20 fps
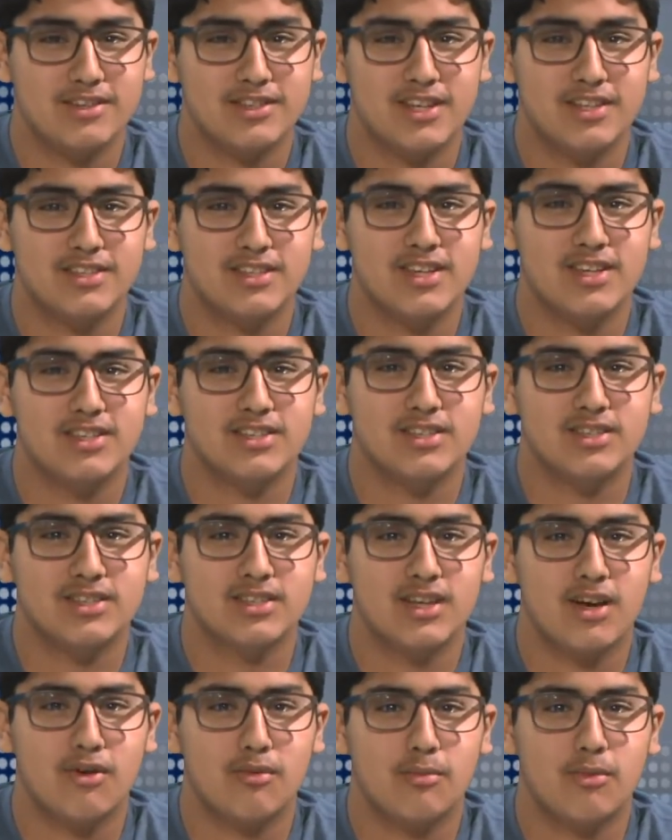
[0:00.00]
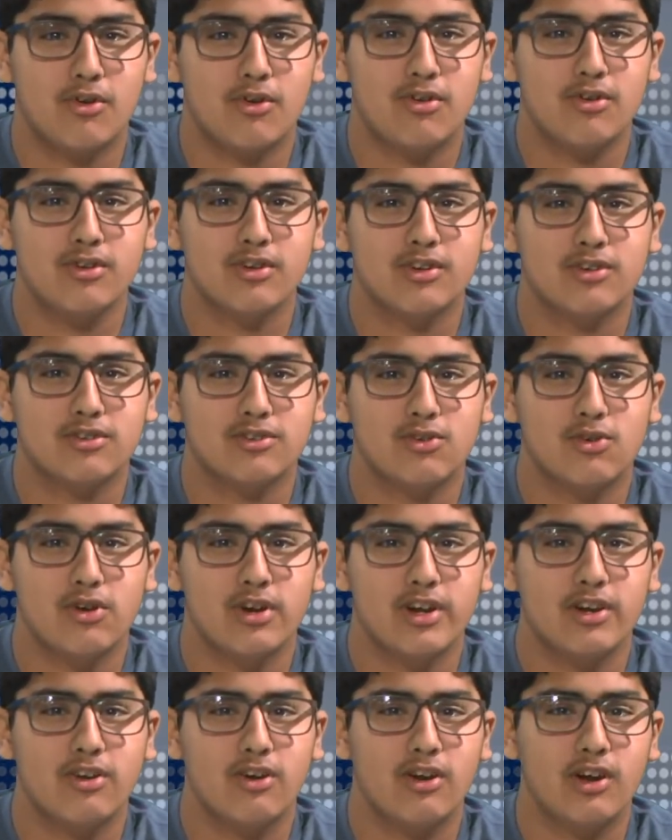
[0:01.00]
Ceci Salmaron
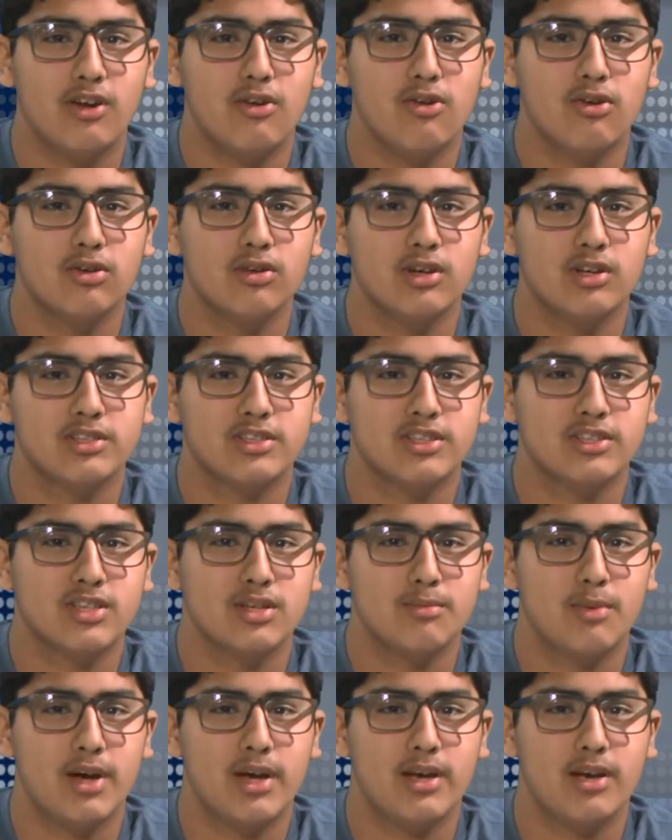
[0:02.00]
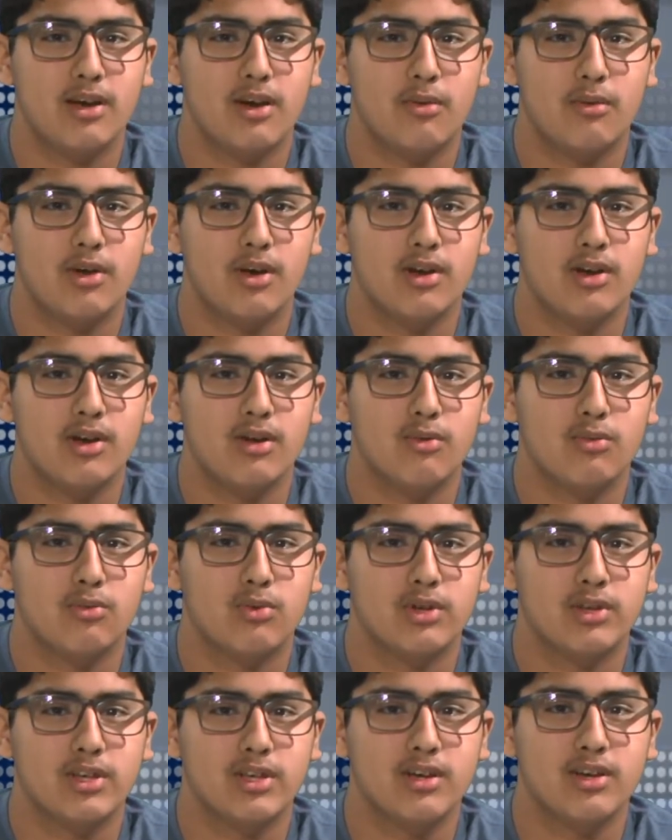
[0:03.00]
scored an early goal assisted by Ariana
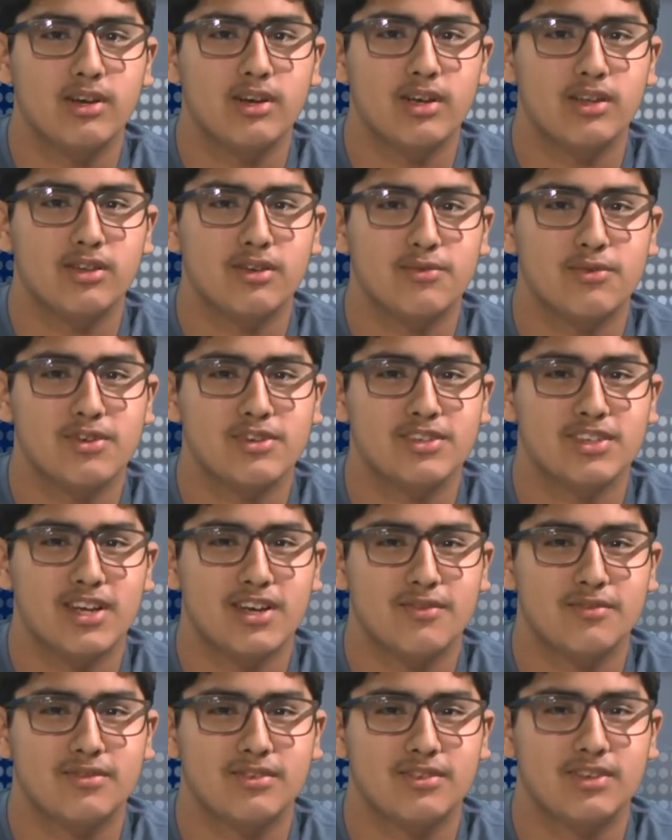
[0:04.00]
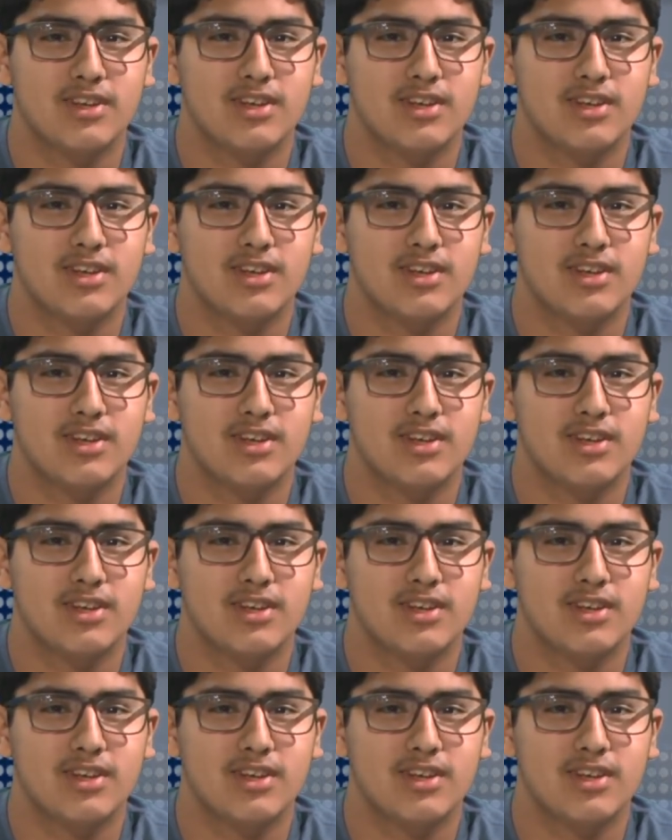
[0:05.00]
Radia in the first half.